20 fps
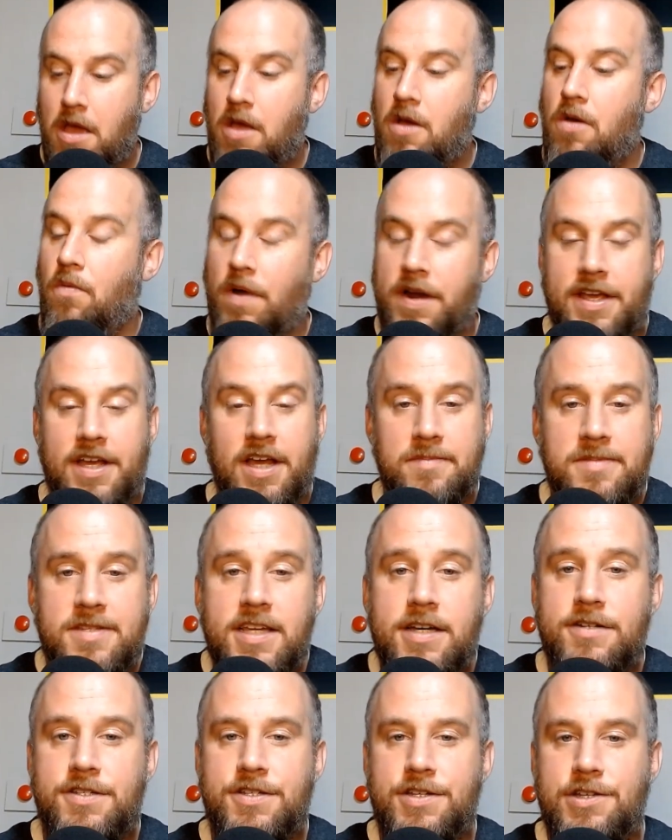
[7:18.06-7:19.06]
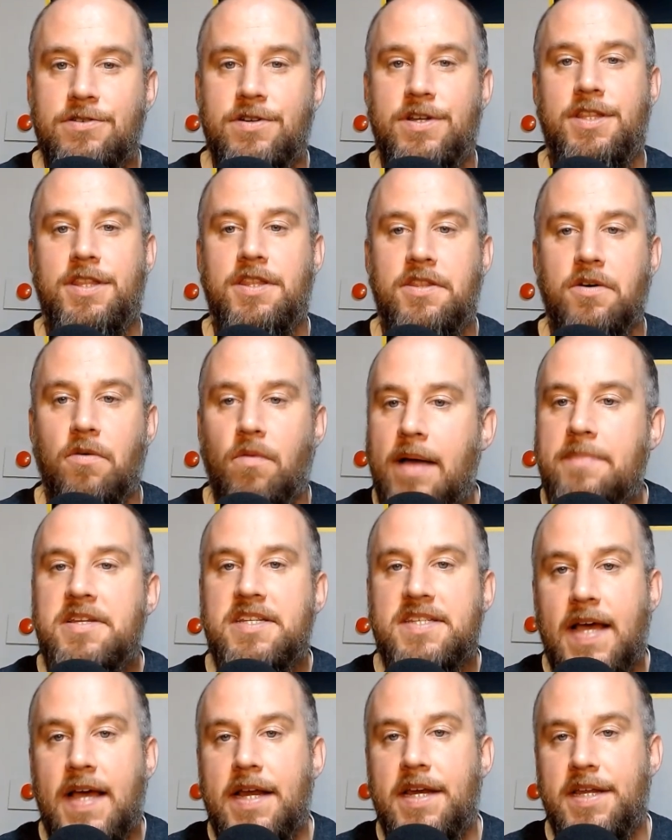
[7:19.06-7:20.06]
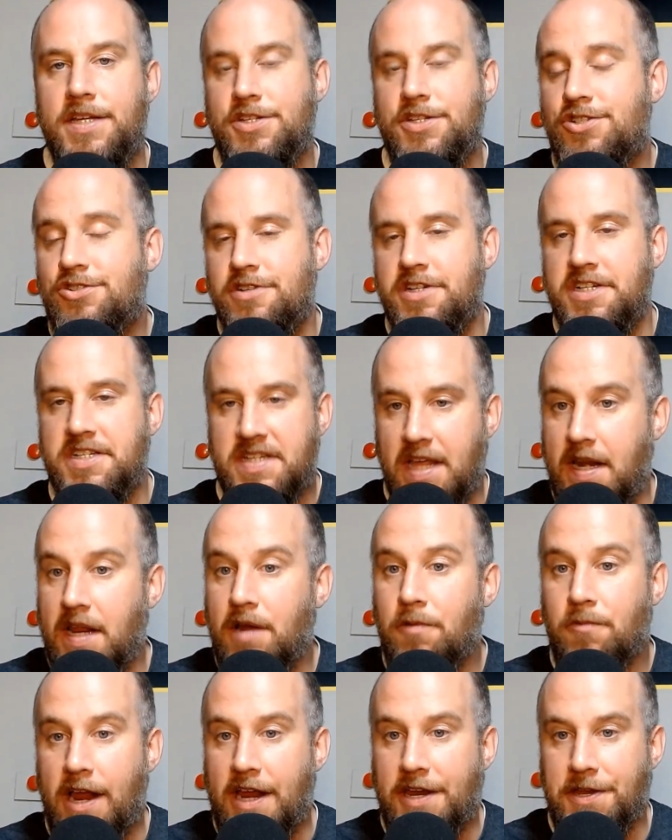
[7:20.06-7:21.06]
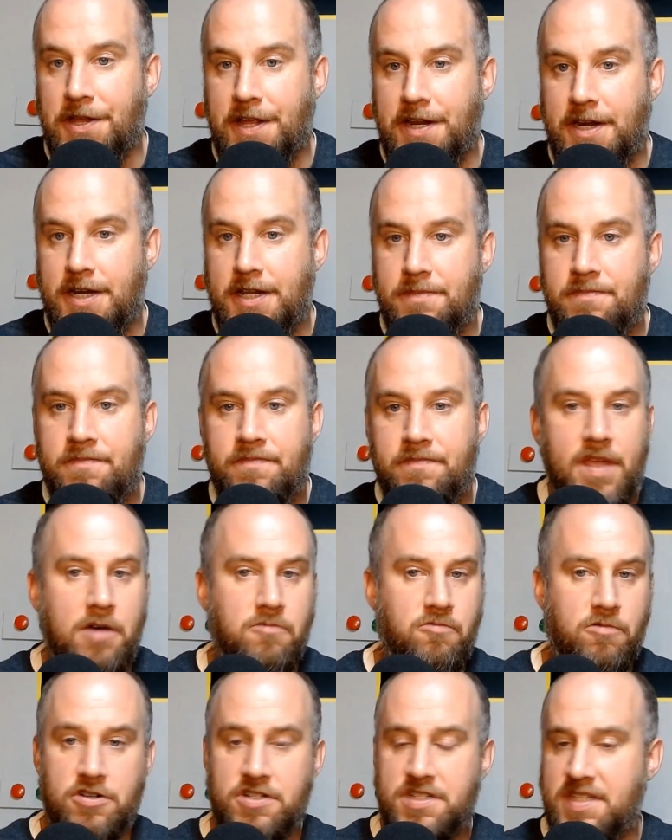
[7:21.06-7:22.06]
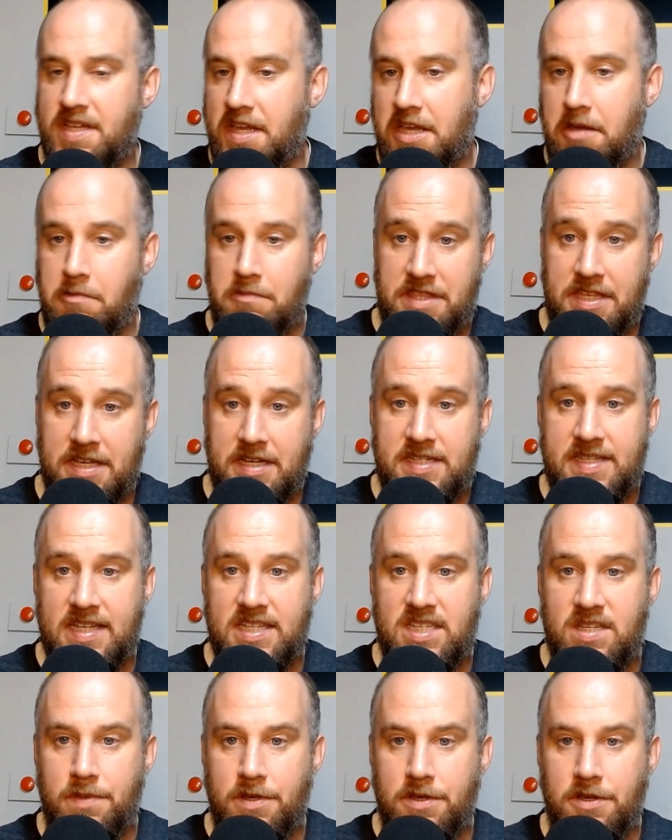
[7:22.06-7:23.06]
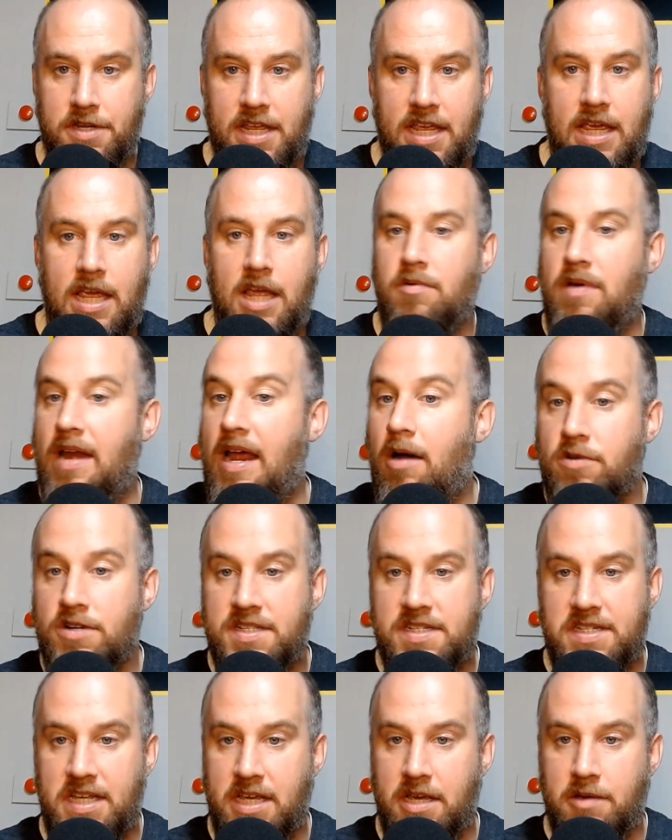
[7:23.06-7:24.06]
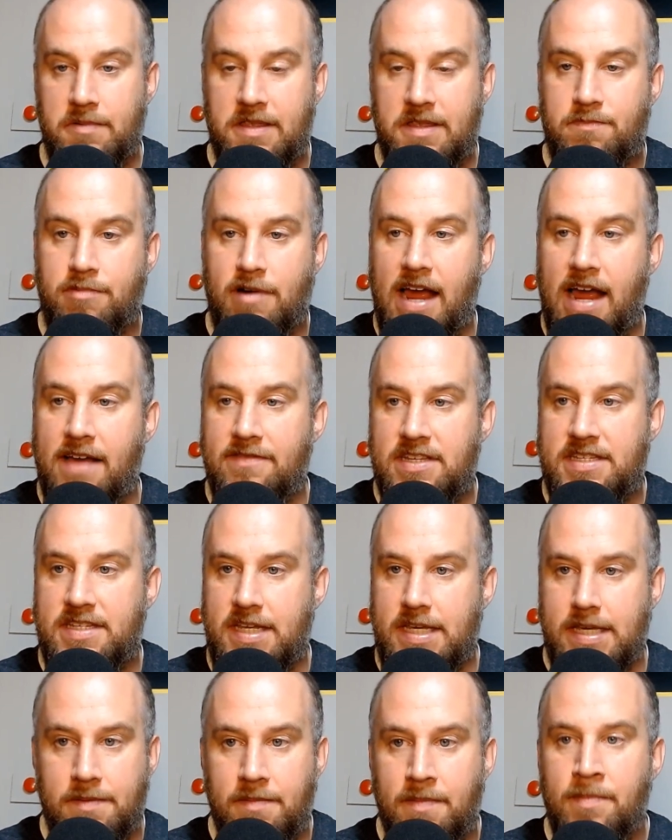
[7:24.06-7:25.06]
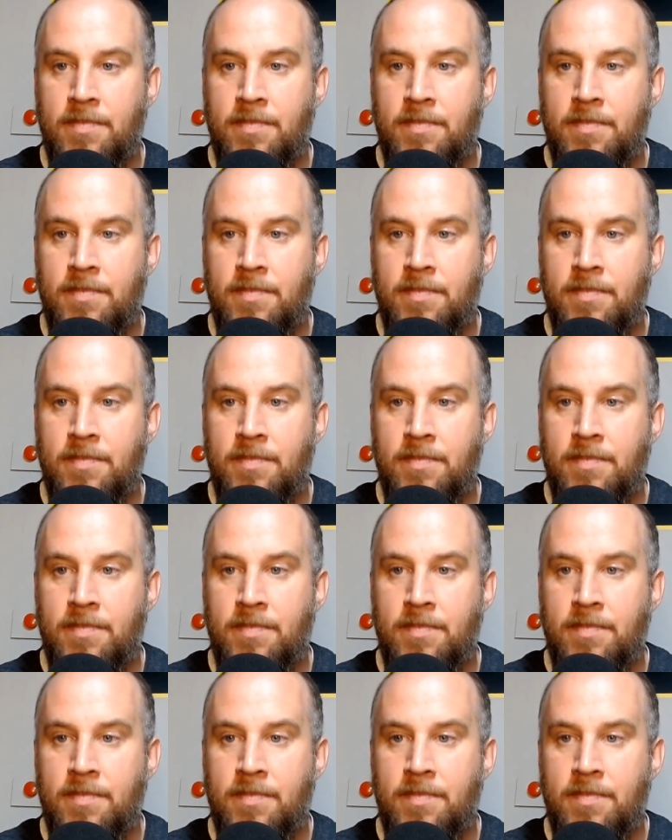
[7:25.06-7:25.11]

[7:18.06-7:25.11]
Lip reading: When it comes down to it, the web design industry is getting regulated. We're seeing it with accessibility, and now we're seeing it with privacy.